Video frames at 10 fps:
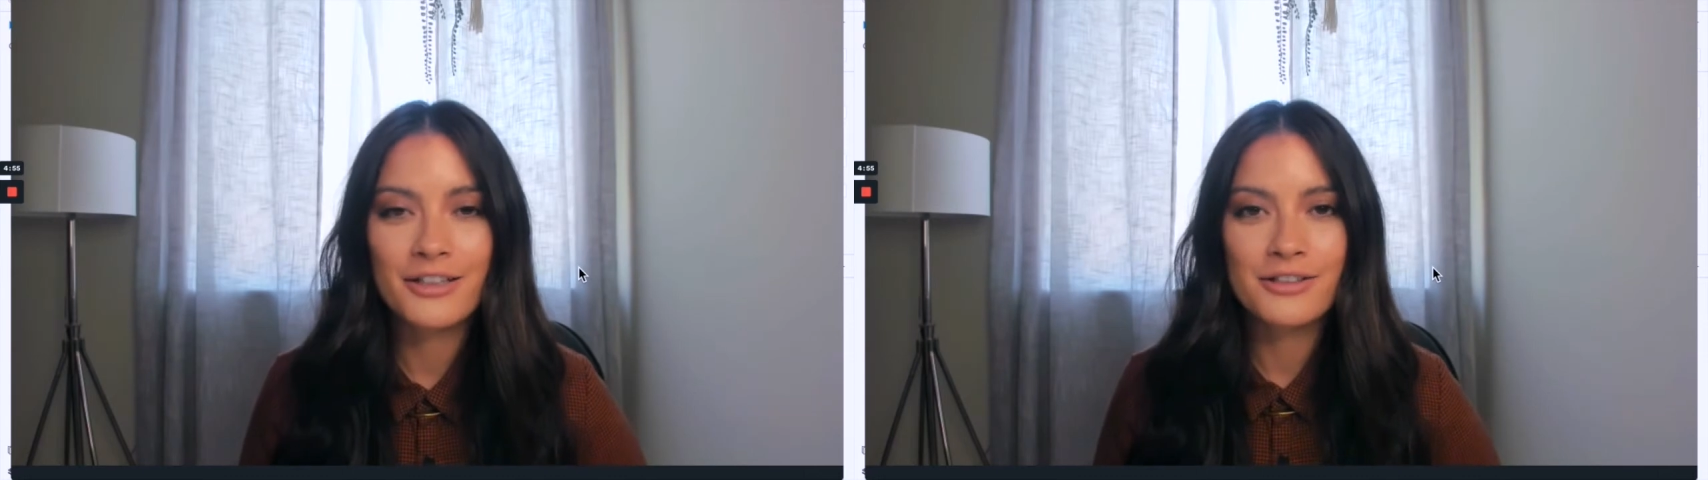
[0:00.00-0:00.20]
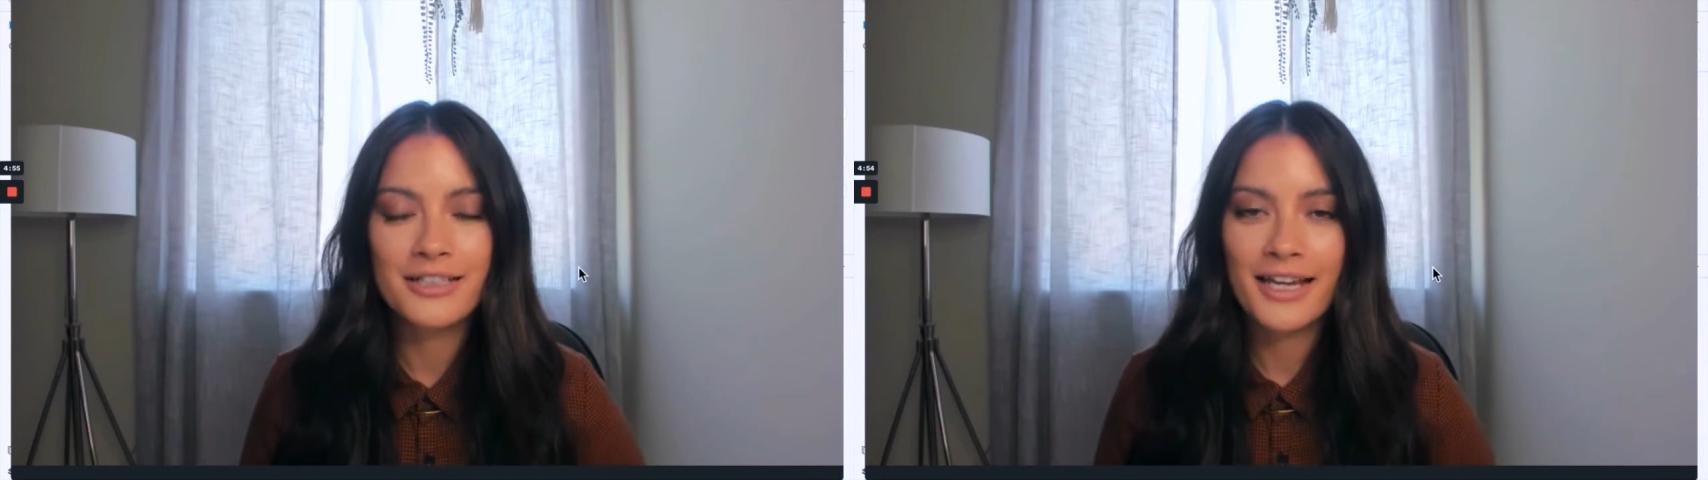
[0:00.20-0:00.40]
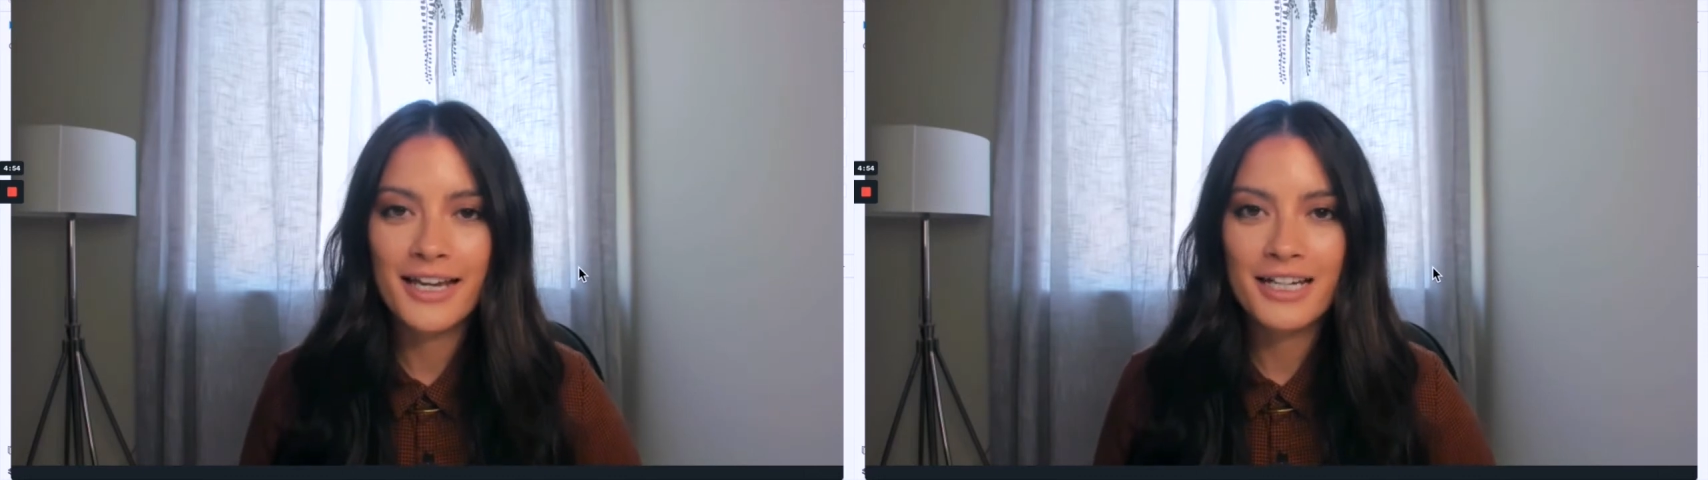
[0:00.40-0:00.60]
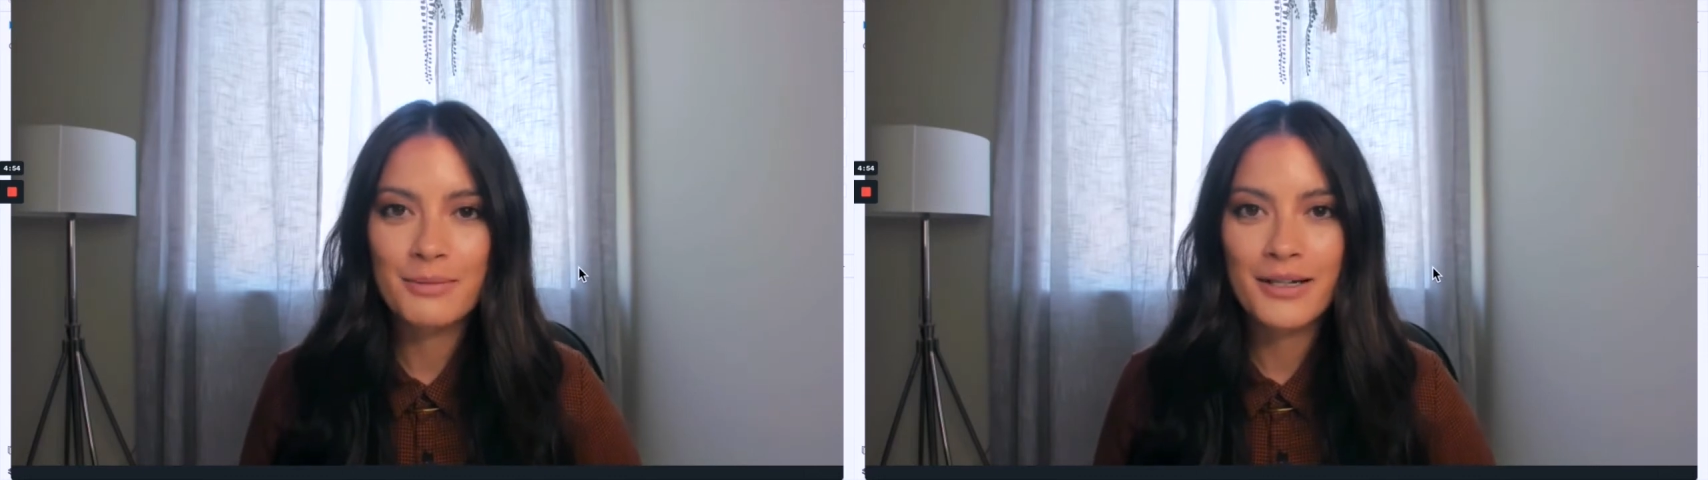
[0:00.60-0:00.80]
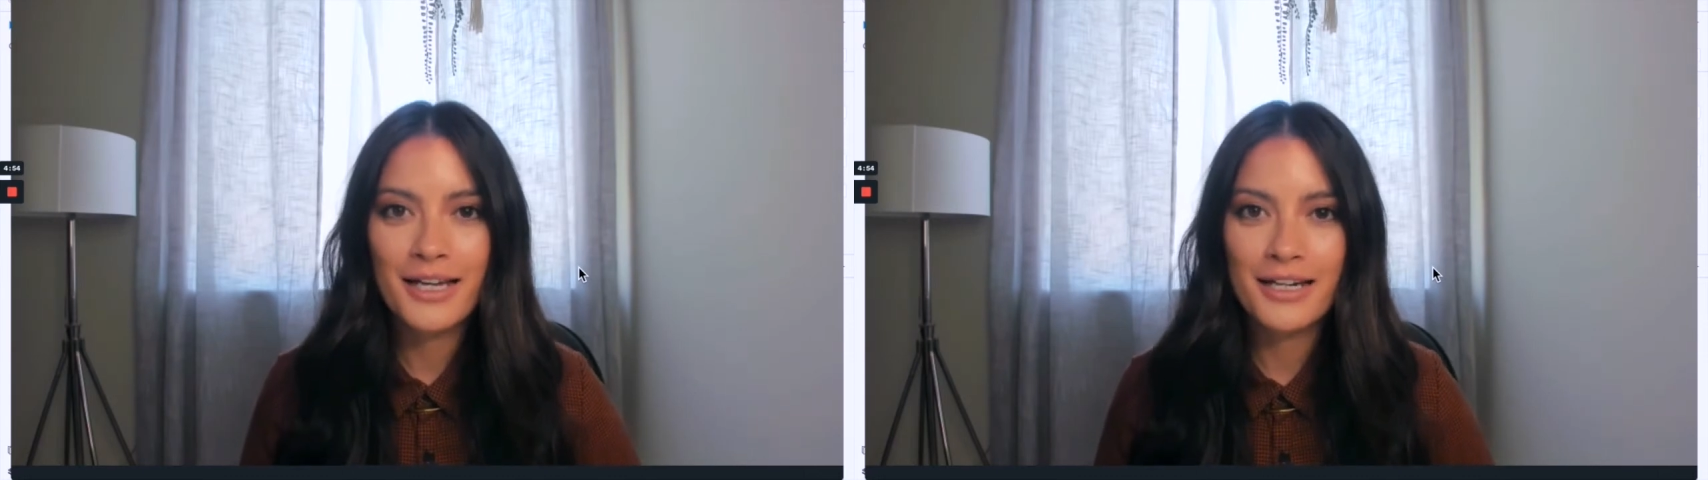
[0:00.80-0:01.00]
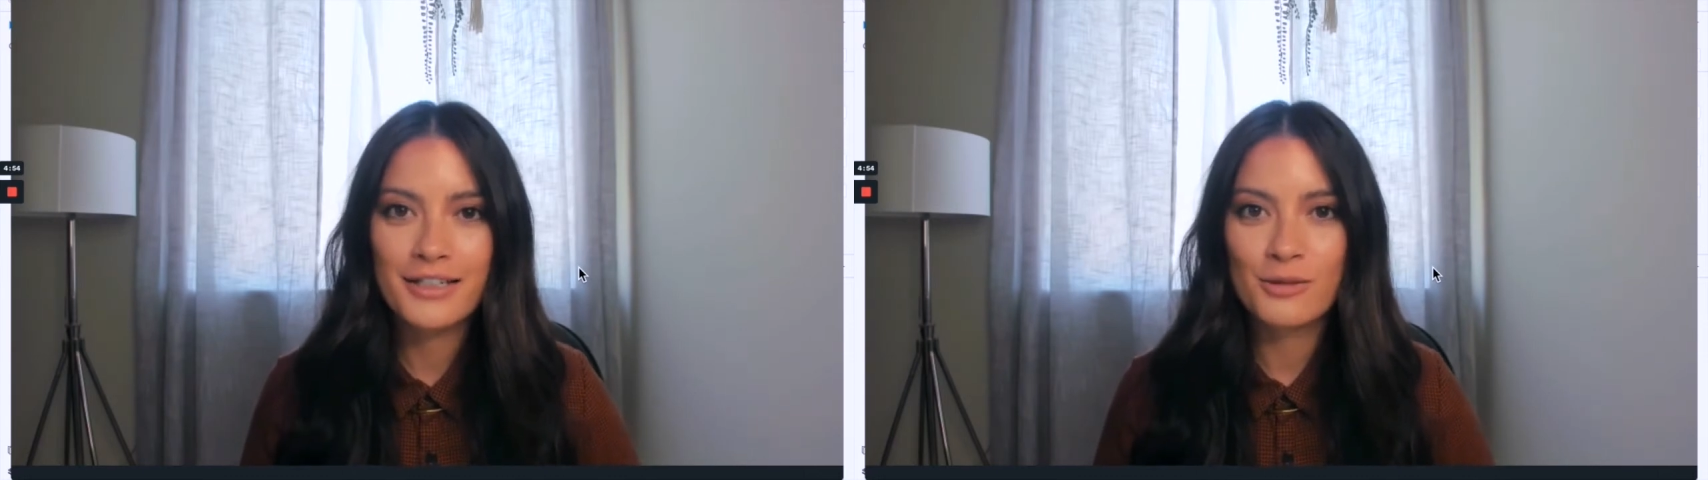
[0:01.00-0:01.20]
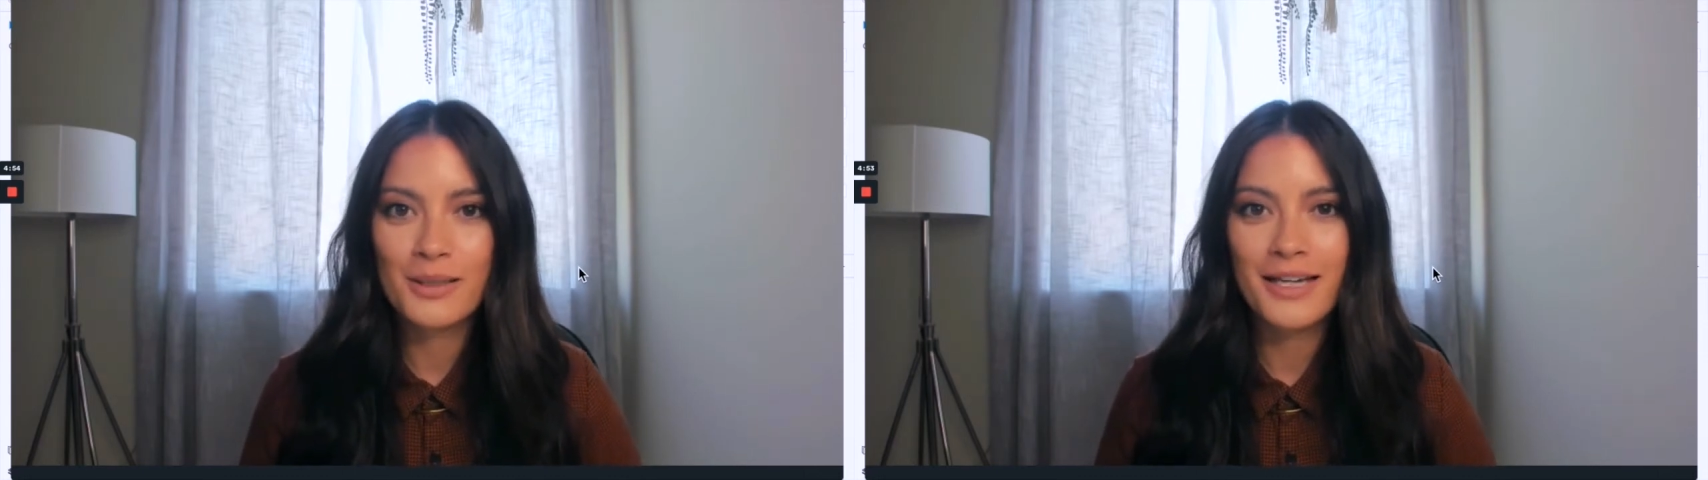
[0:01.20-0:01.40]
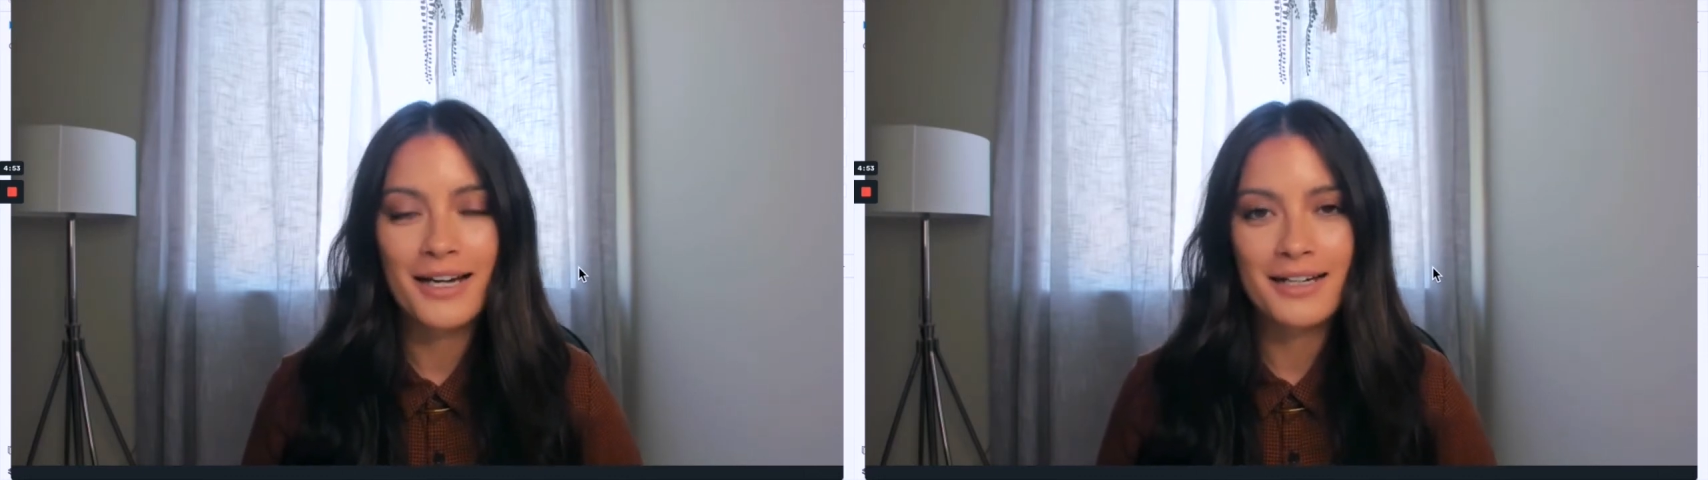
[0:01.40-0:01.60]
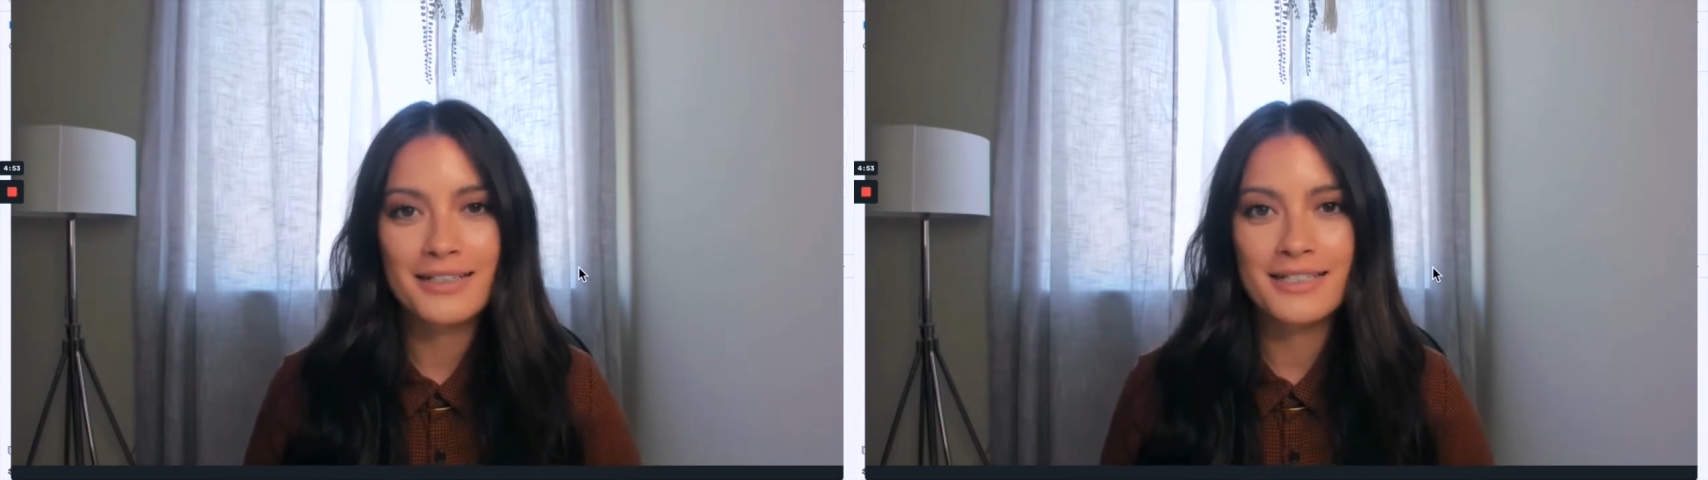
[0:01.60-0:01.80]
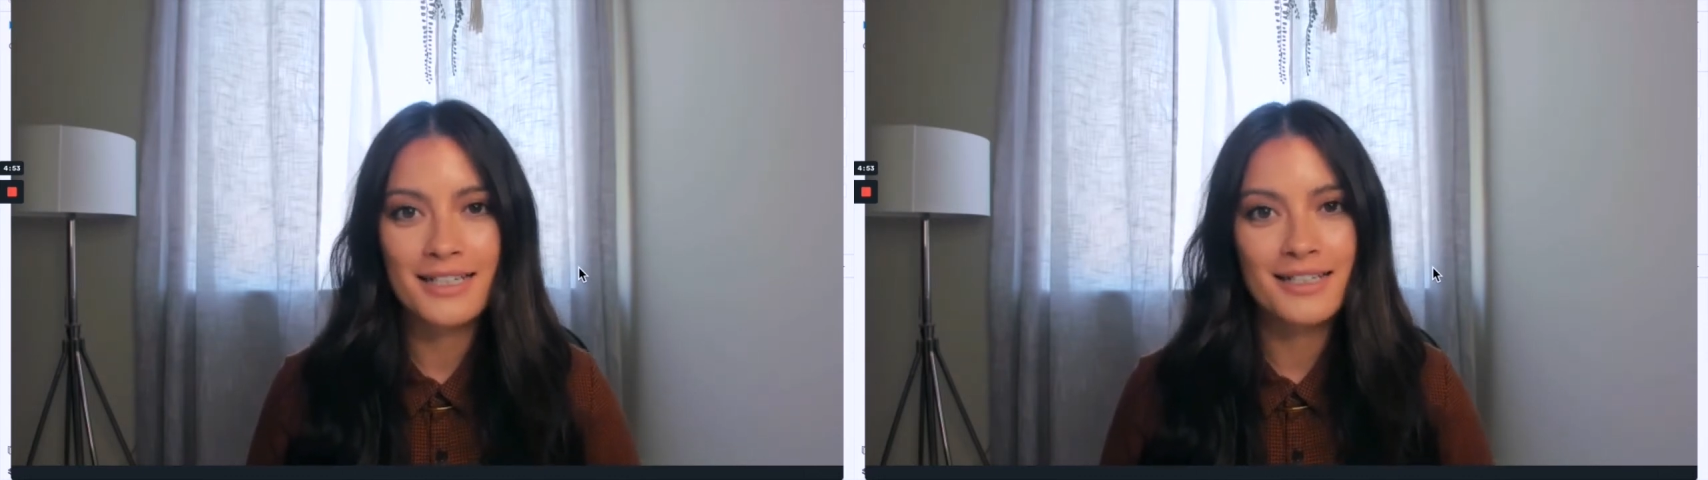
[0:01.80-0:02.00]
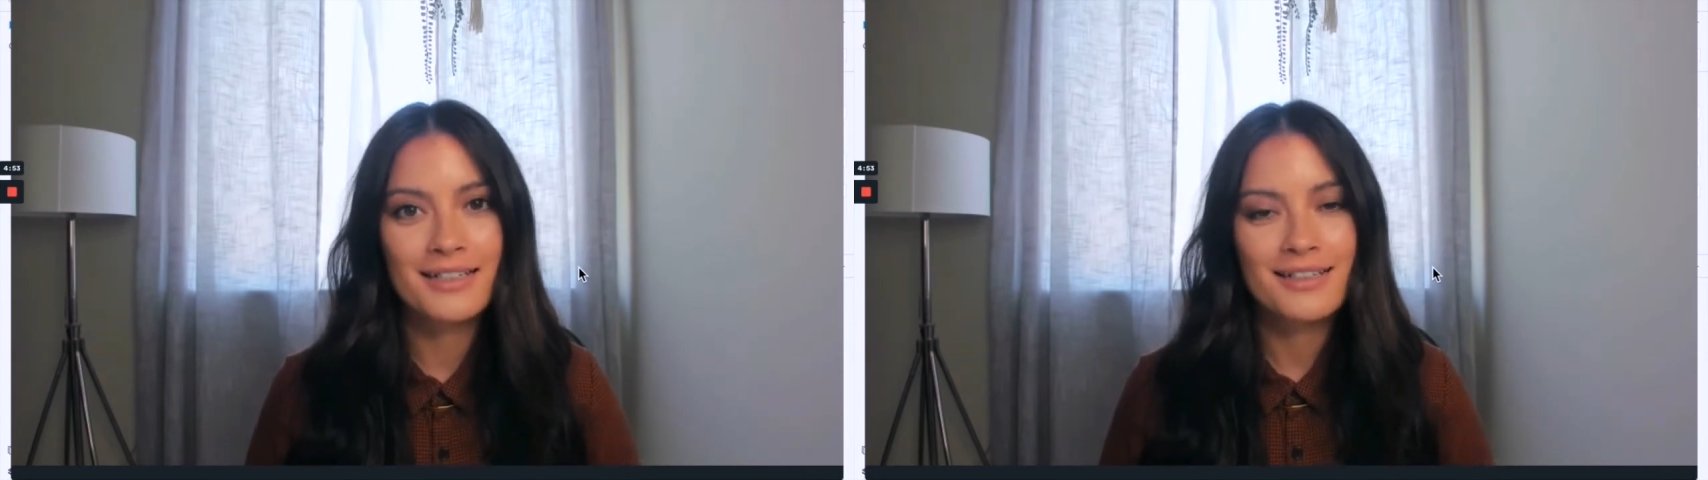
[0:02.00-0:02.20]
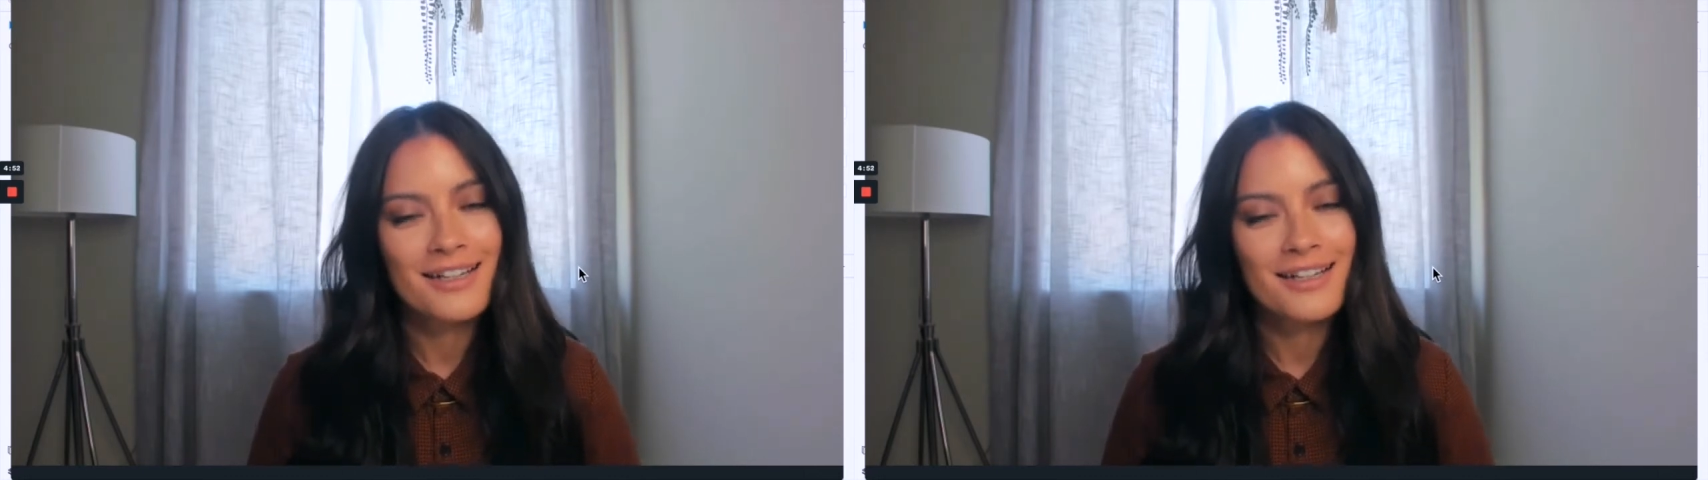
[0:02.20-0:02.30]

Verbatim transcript: using Anima and Adobe XD.